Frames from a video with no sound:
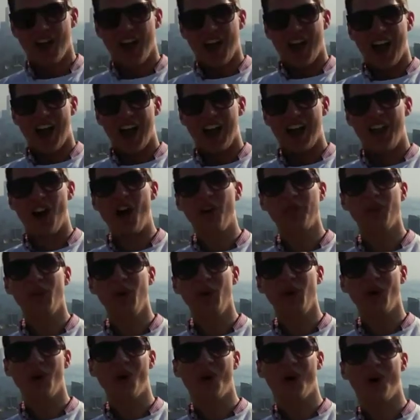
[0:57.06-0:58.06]
I love New
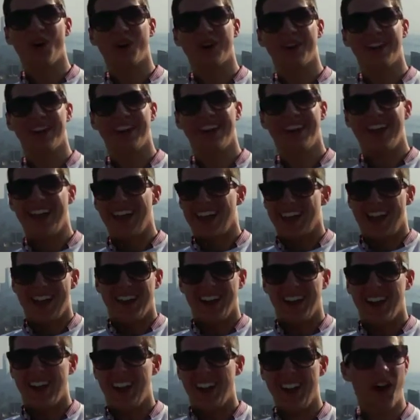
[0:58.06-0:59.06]
York and I
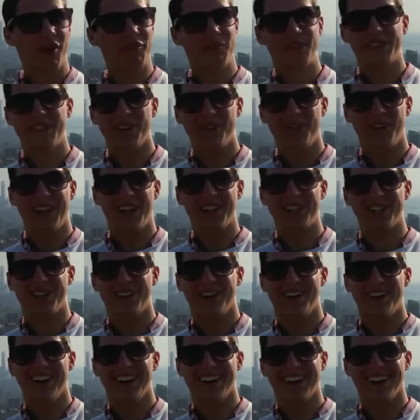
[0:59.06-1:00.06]
love civil
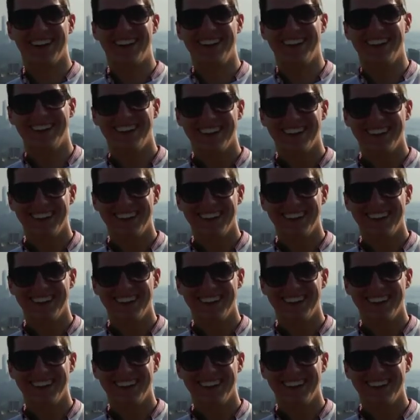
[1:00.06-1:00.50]
engineering.